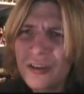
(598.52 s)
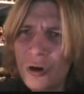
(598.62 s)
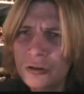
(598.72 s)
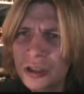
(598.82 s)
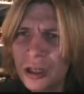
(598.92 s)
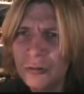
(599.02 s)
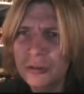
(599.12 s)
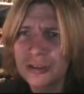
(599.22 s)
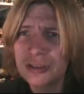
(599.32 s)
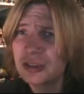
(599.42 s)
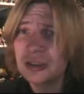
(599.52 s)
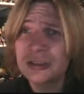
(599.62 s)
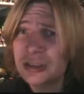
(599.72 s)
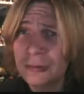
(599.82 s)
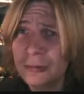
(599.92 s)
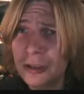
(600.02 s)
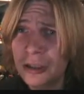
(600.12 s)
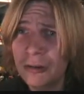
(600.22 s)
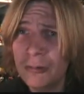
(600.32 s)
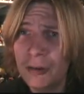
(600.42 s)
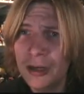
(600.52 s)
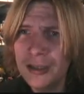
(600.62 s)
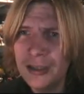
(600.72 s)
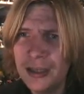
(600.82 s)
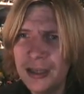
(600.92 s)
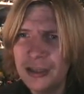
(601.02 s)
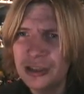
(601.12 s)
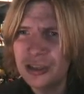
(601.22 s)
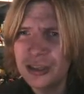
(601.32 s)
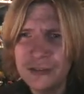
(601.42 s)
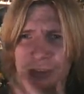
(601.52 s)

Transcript: old cold that just doesn't seem to want to go away. And should I